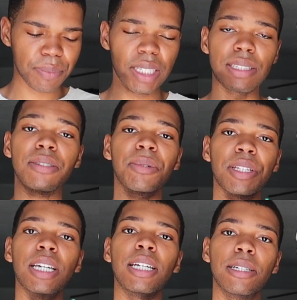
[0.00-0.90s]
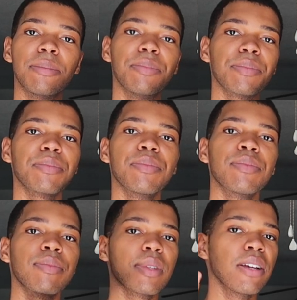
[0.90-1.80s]
This is really good.
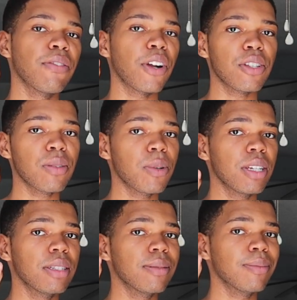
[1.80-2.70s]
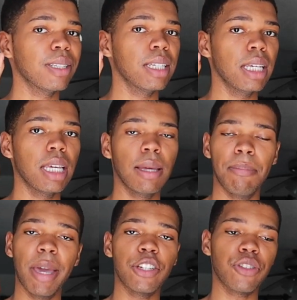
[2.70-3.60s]
First one,
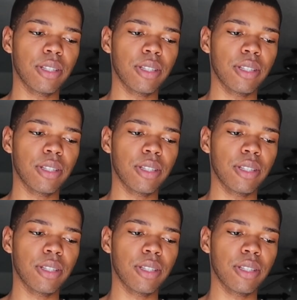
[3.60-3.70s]
major